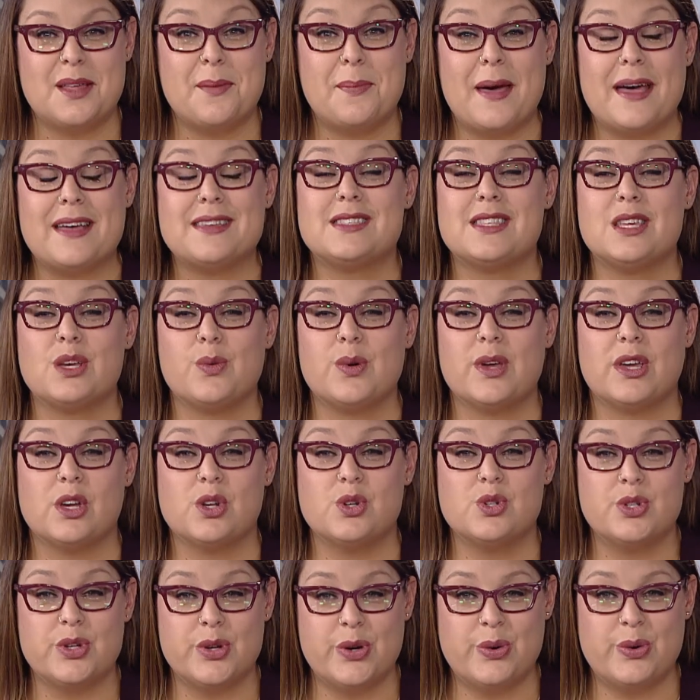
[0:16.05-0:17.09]
and the best thing we
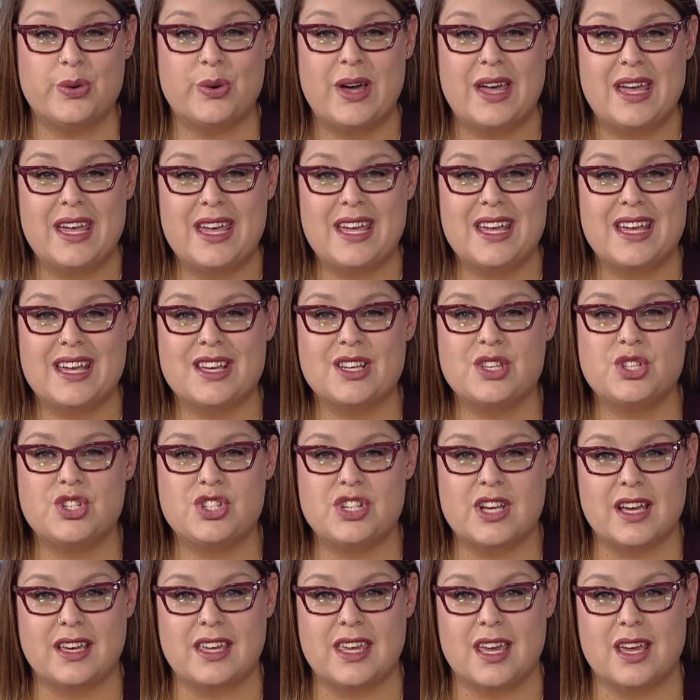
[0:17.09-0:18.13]
can do is
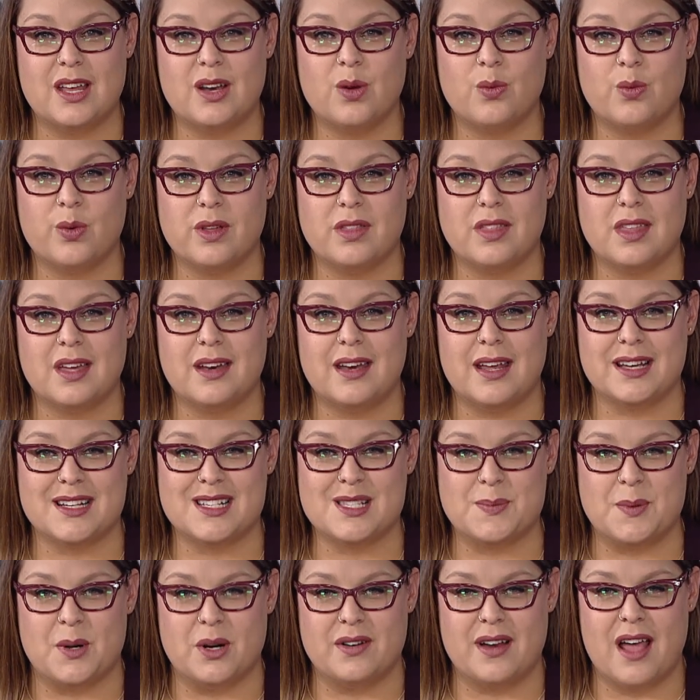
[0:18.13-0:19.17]
check in with an expert.